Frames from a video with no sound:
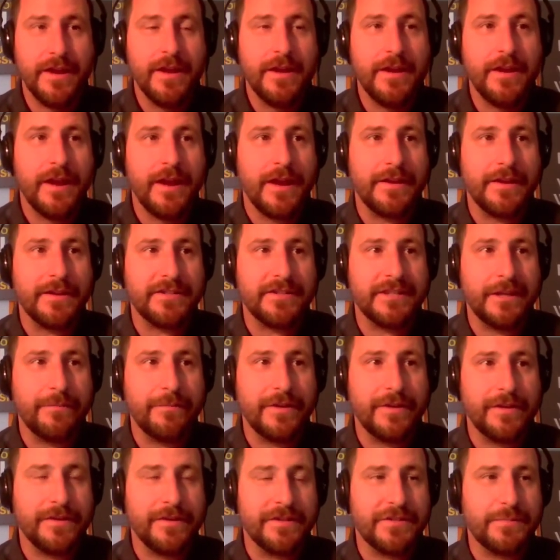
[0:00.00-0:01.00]
And as
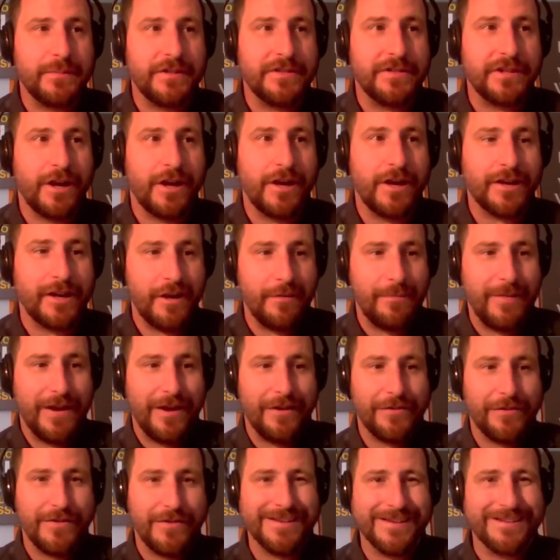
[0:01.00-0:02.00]
somebody that's been talking
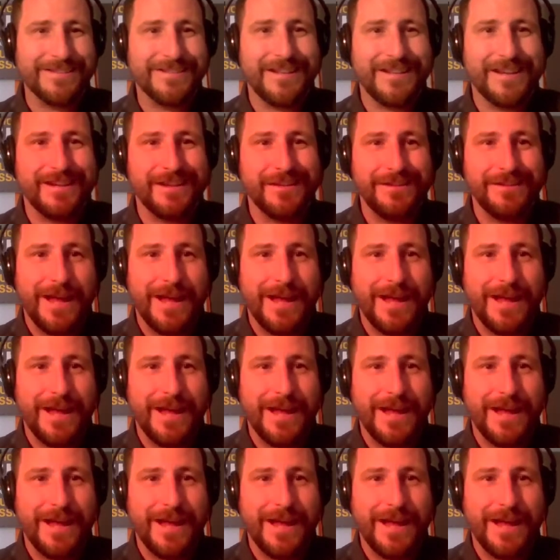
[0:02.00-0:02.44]
about things like